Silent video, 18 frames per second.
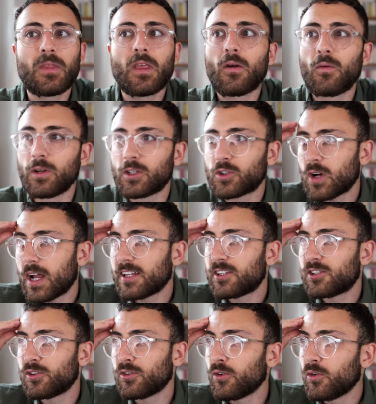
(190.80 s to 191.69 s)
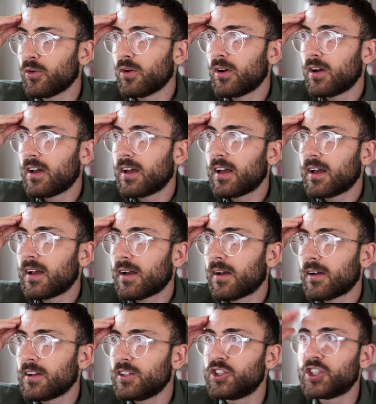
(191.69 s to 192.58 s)
We try to
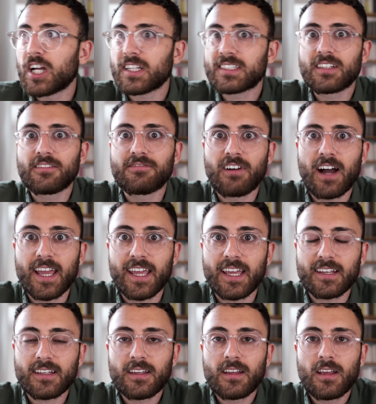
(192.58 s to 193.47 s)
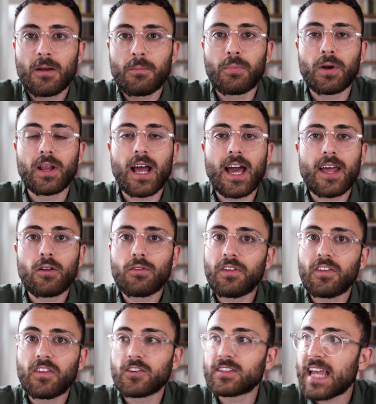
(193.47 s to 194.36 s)
justify it, but I don't
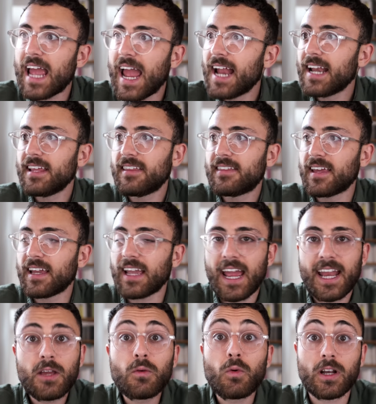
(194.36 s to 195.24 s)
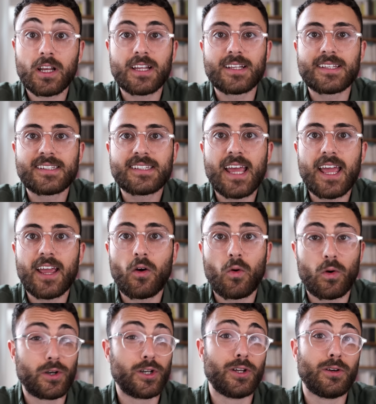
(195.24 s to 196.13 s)
think there's anything anyone could say
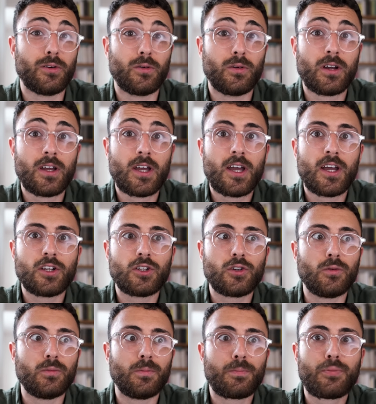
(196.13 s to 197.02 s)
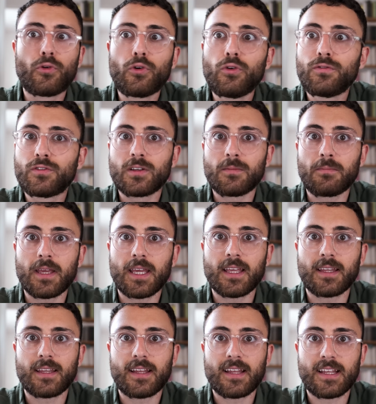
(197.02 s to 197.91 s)
or do to prove to
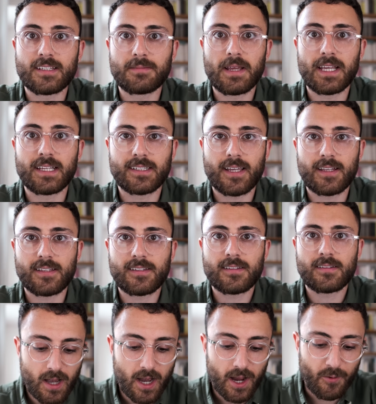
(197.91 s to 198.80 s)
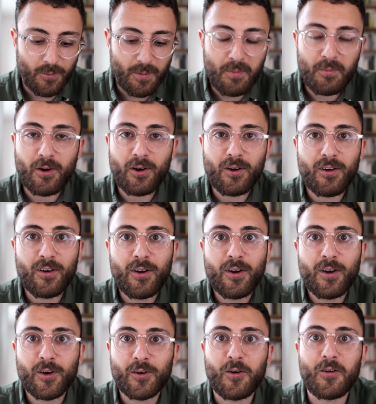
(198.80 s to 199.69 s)
me that this makes sense. I remember
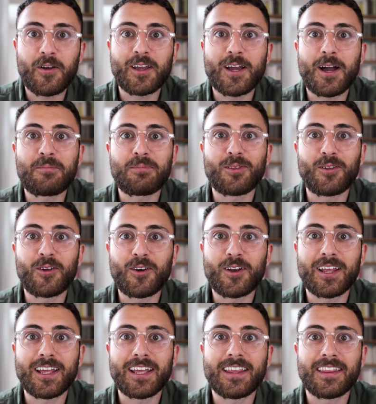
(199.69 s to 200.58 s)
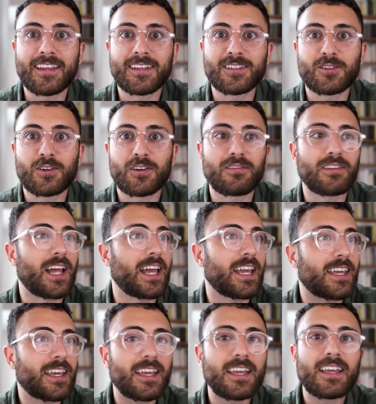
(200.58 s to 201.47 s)
growing up learning these sort of
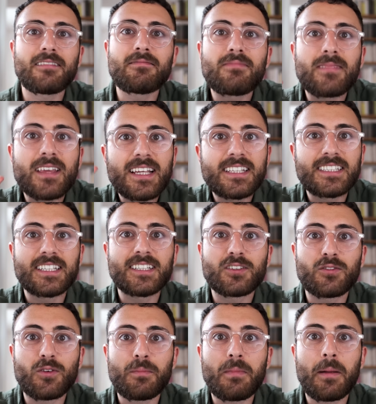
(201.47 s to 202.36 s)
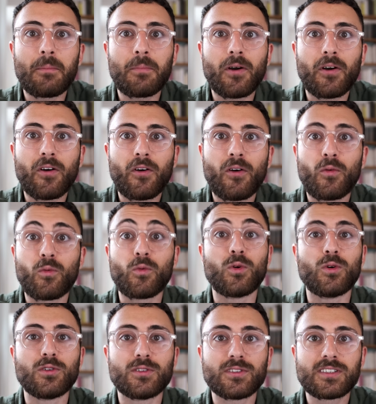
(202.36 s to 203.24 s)
like easy to remember
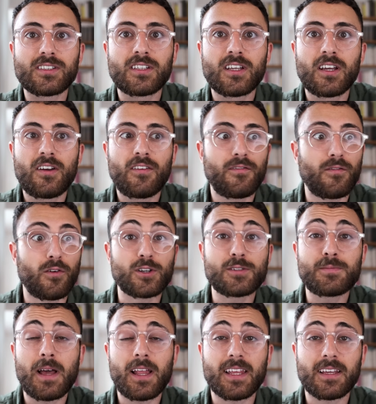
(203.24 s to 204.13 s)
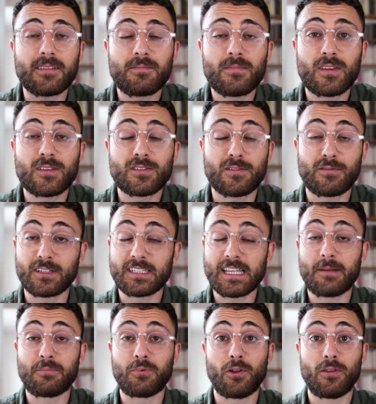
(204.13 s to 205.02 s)
rules for spelling. So for
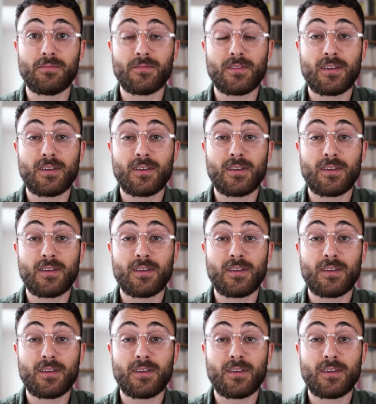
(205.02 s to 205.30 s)
example,